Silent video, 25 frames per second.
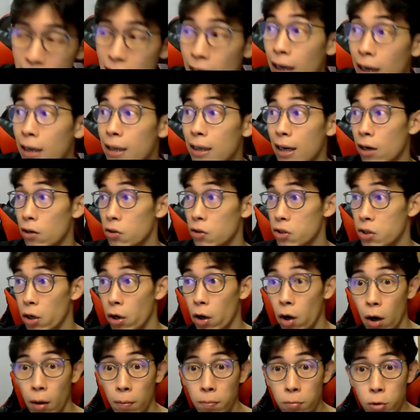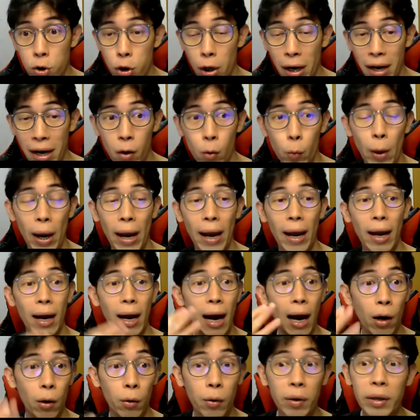say there is an object
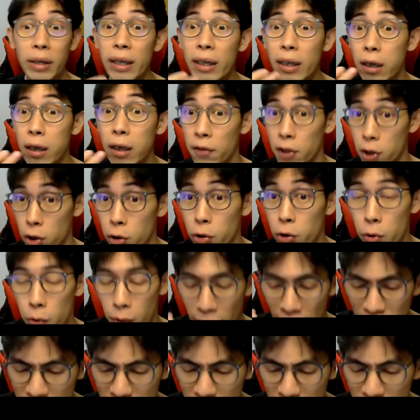where I already give it to you.